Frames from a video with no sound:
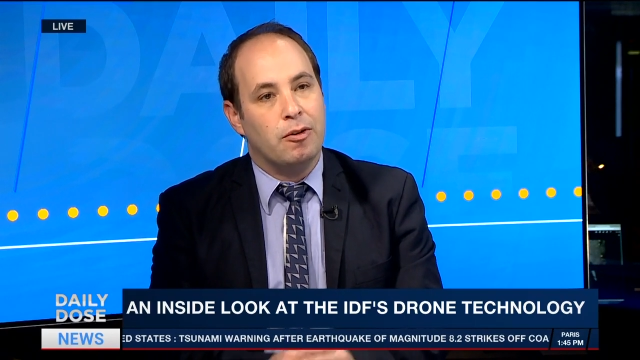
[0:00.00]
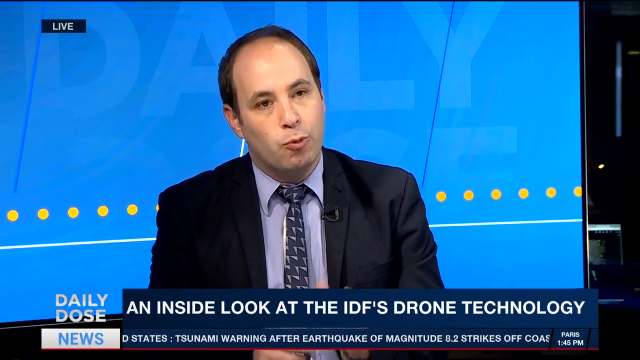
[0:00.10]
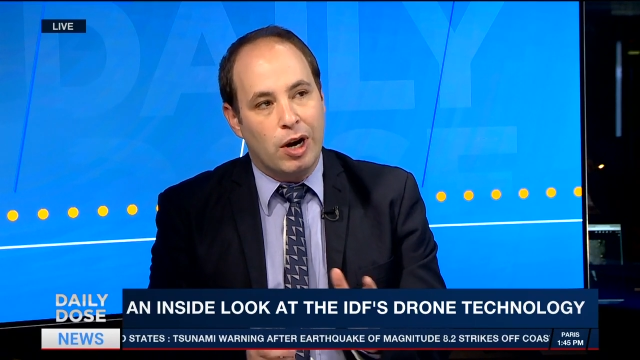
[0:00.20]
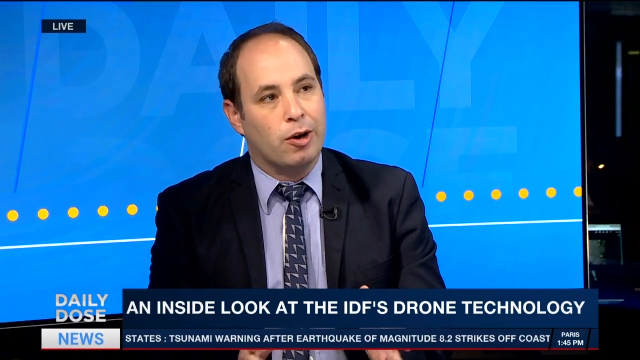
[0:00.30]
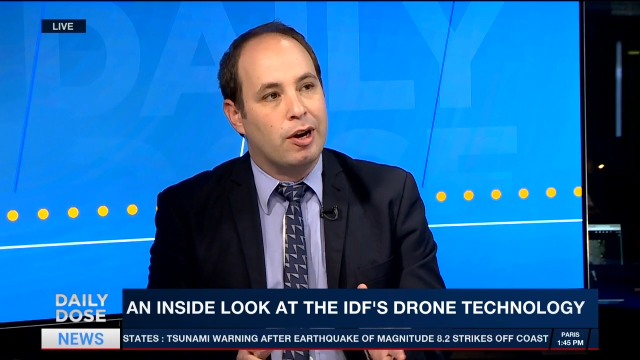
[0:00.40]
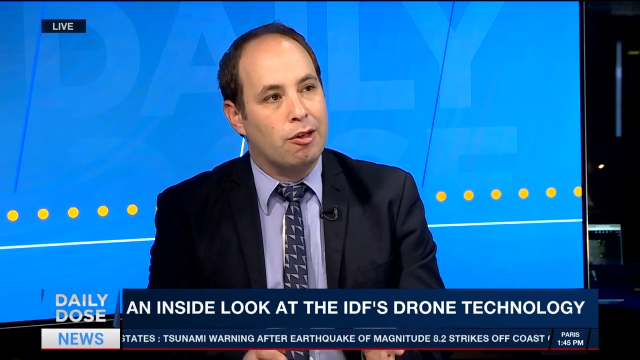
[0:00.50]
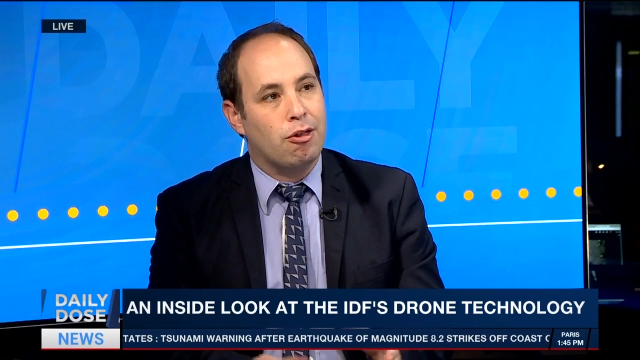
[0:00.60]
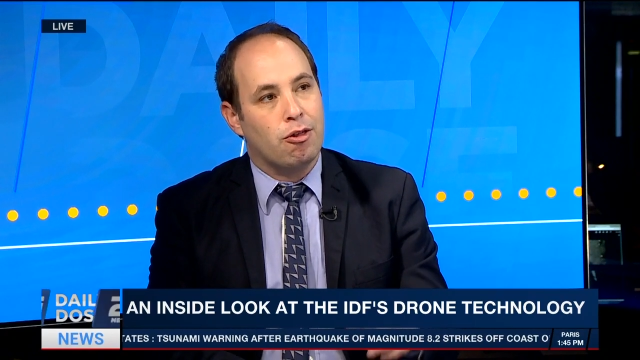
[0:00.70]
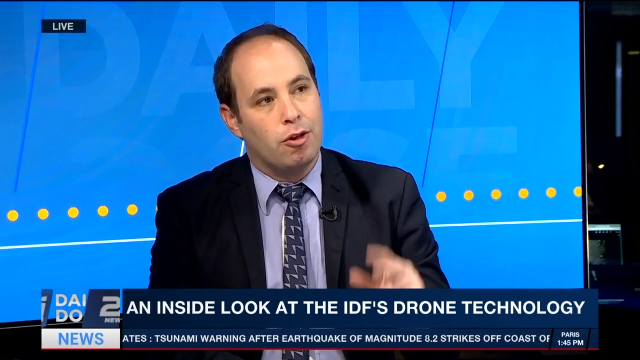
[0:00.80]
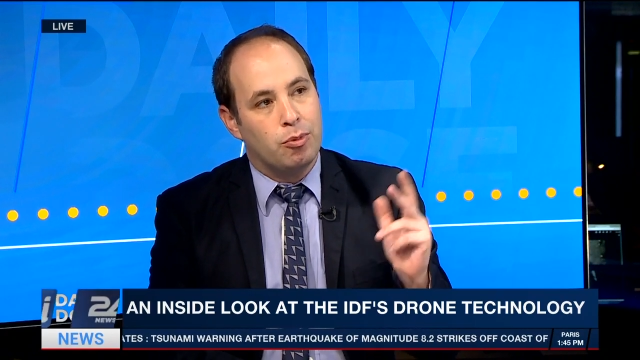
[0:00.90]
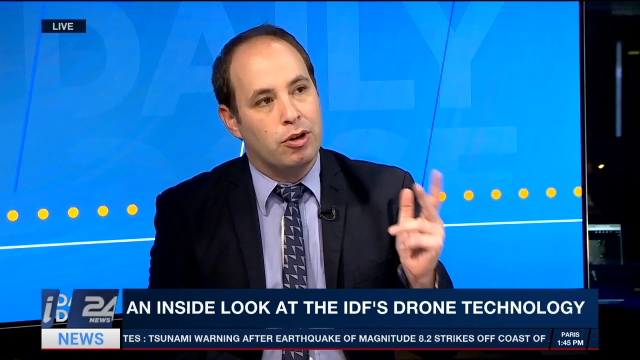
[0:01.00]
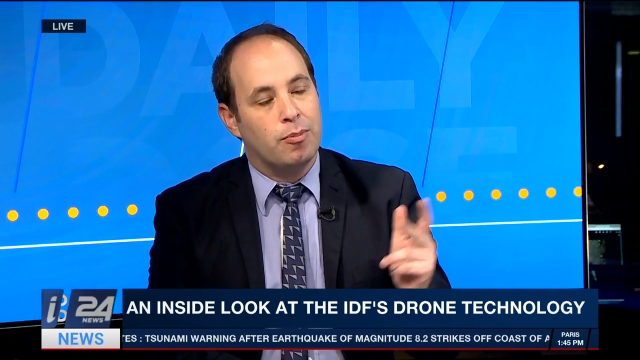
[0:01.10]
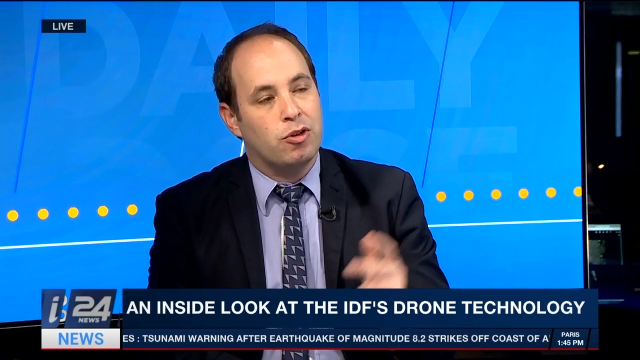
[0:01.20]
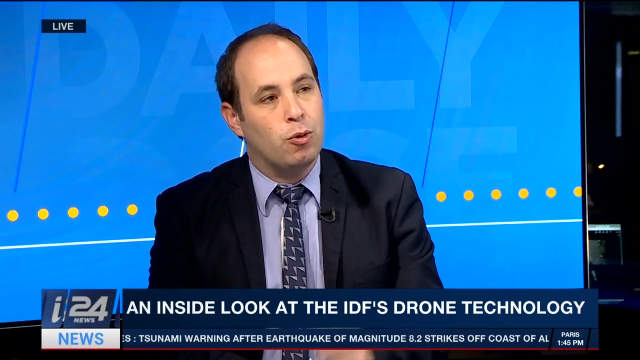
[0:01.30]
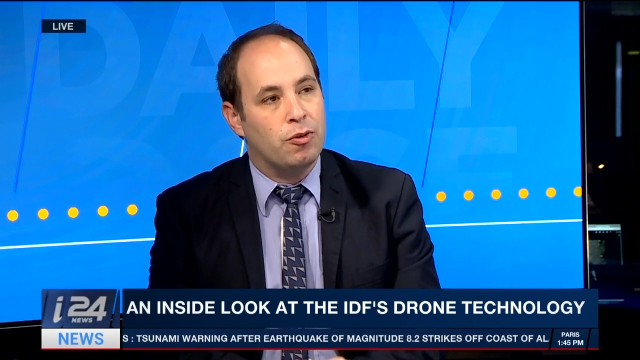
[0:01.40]
In rare cases, they'll put
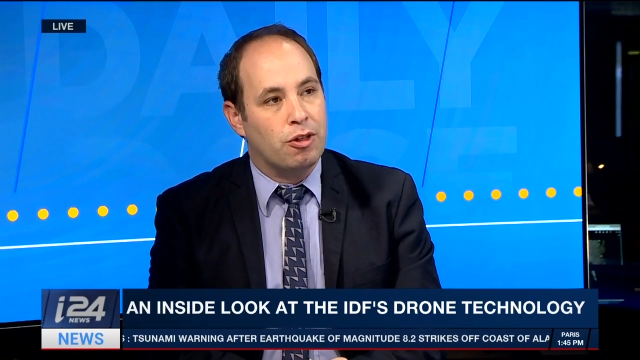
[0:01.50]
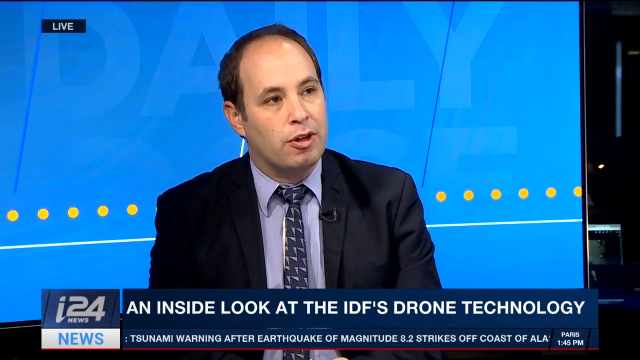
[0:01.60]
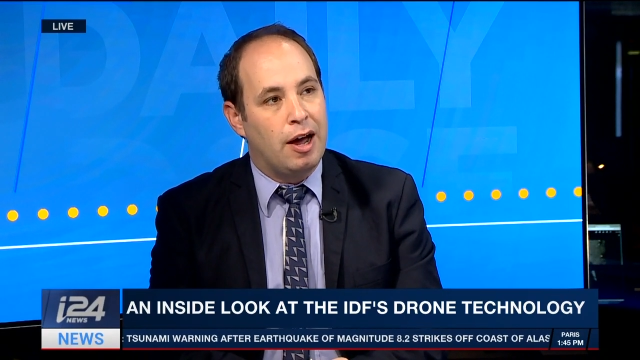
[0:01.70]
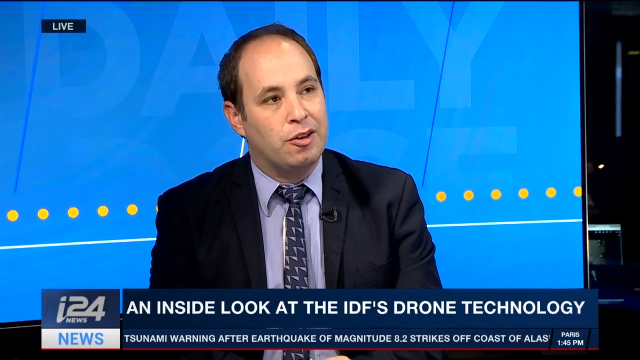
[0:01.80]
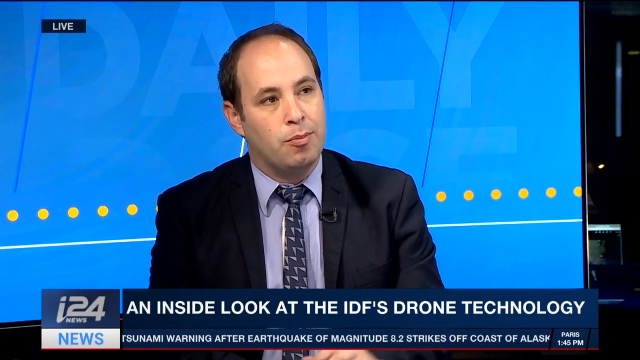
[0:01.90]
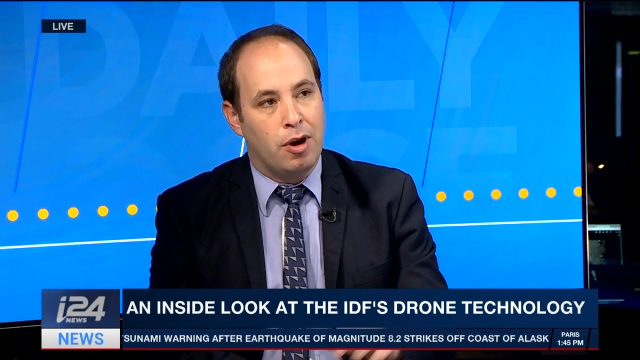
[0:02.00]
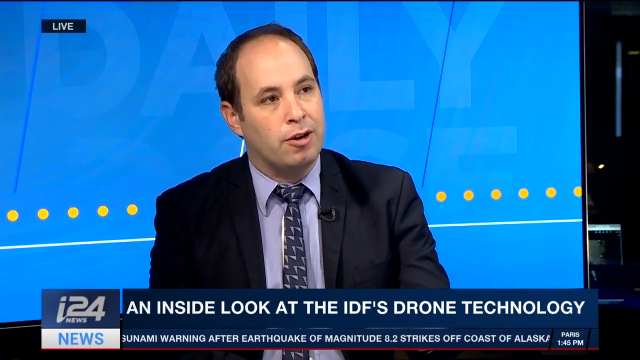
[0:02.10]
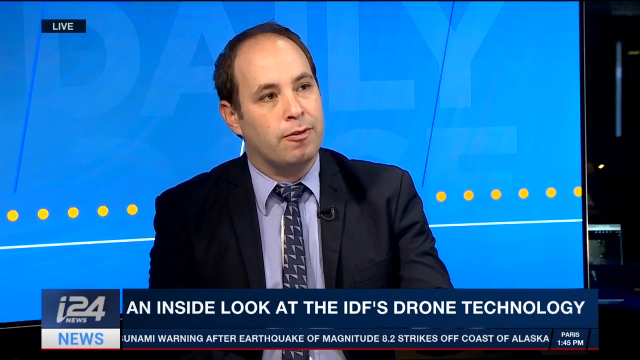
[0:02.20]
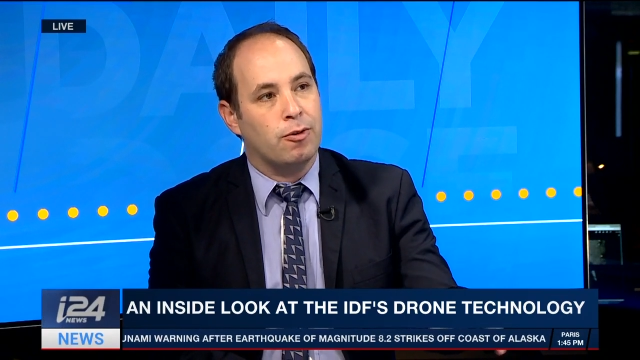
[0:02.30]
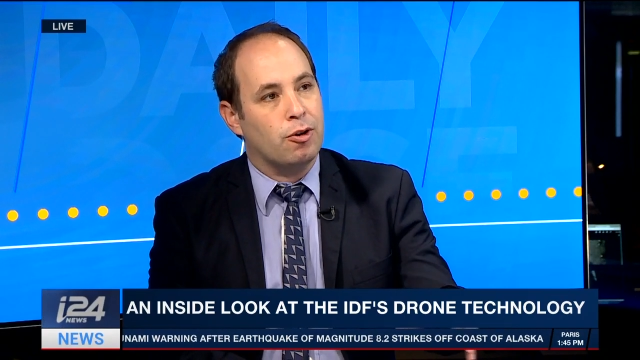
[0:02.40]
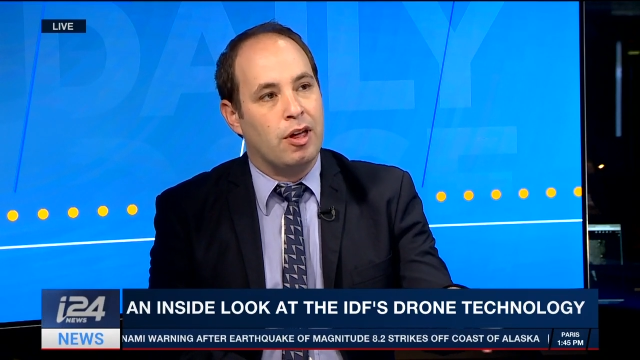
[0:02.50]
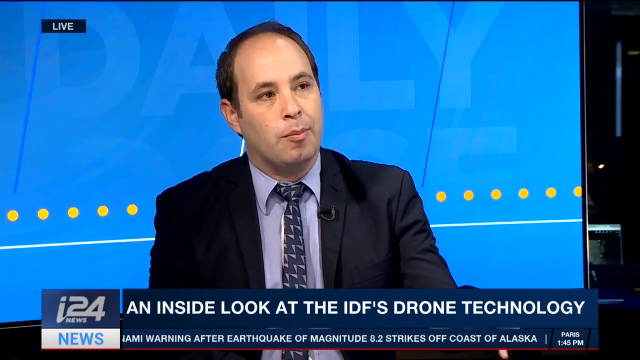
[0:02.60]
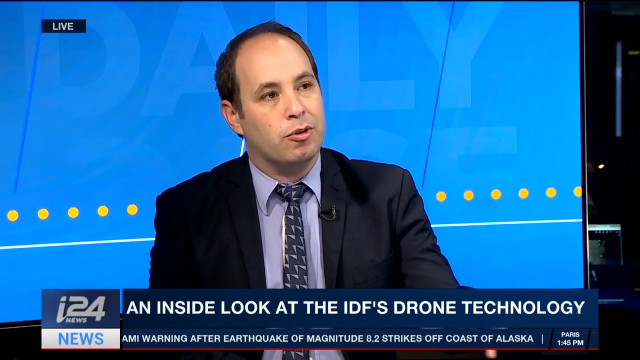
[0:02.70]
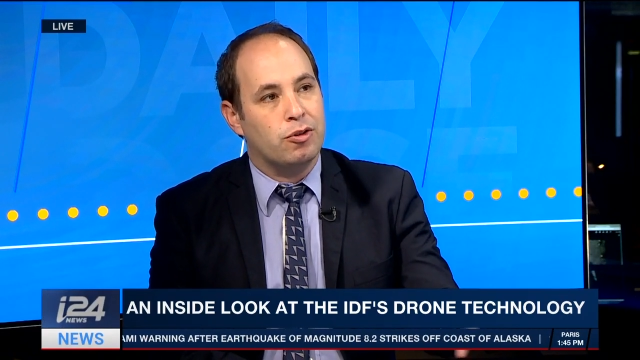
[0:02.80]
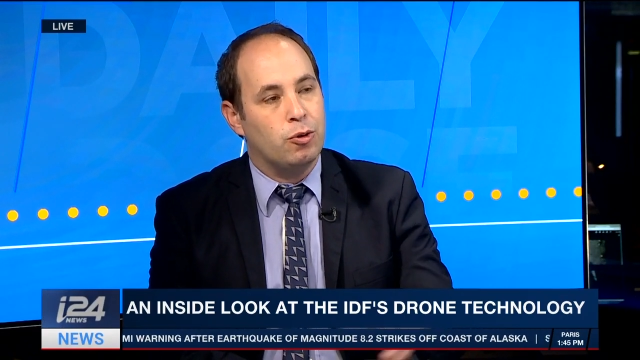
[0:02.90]
up 2 in the sky to monitor, for
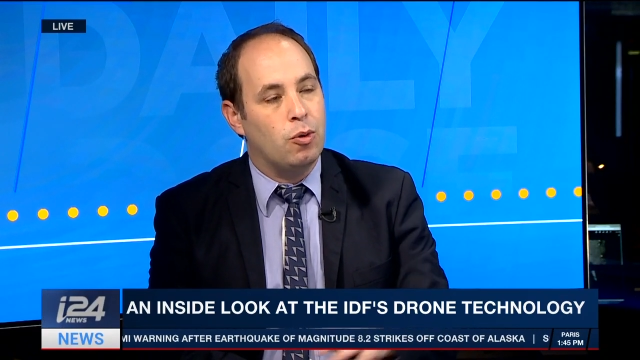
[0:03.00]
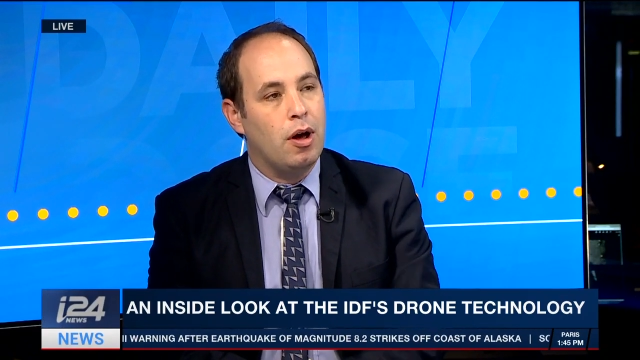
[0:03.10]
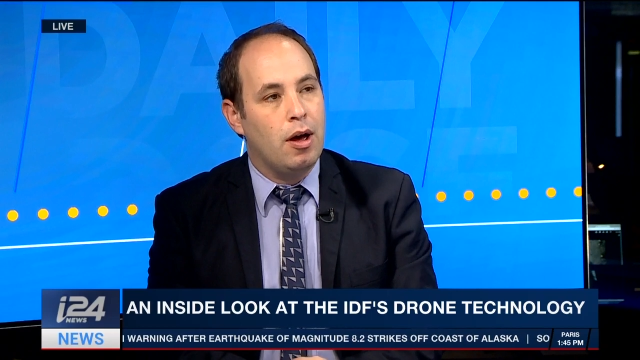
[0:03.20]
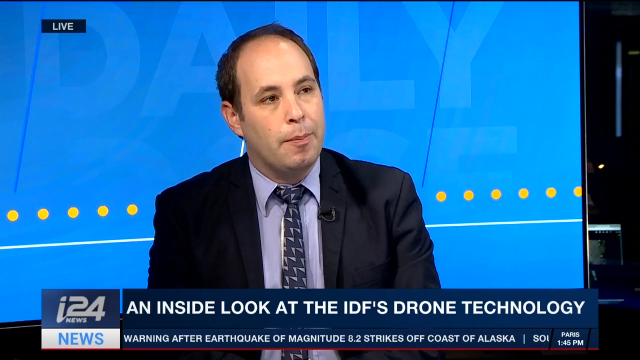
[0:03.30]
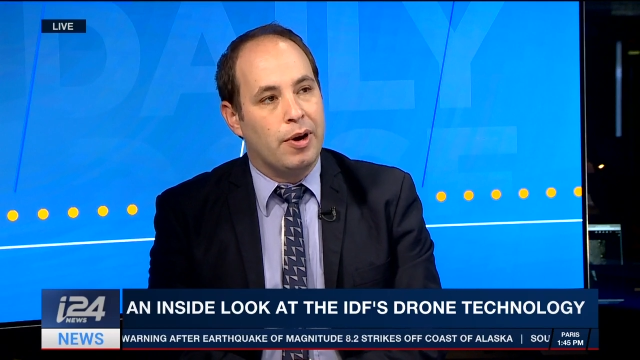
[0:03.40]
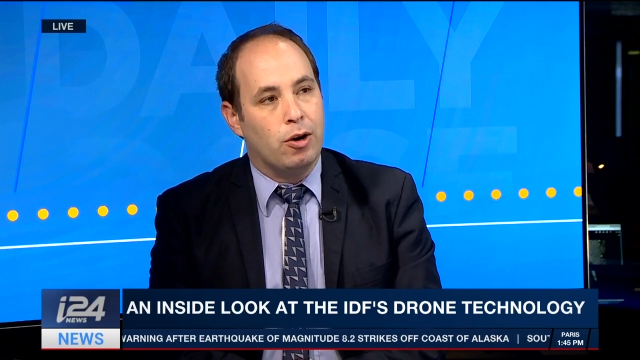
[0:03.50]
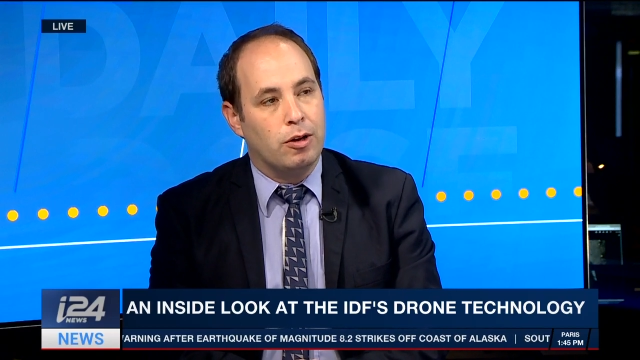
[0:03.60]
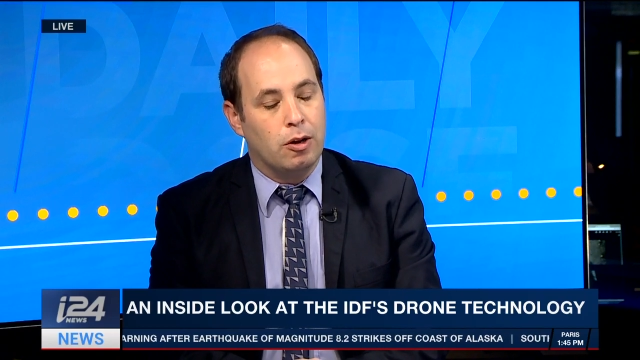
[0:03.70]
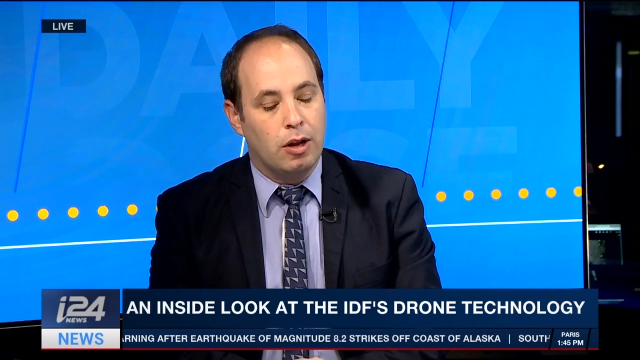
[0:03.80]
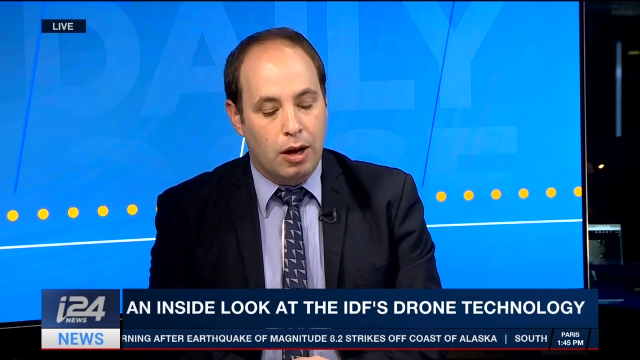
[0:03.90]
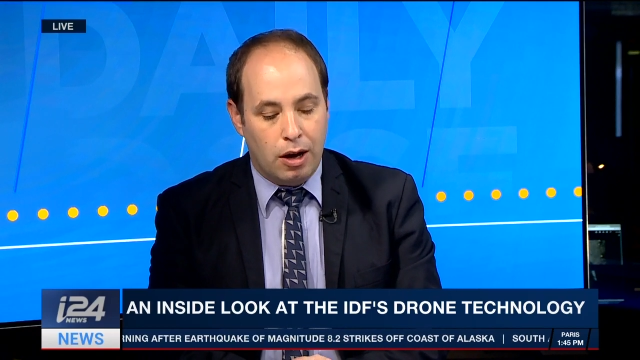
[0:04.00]
example, 2 parallel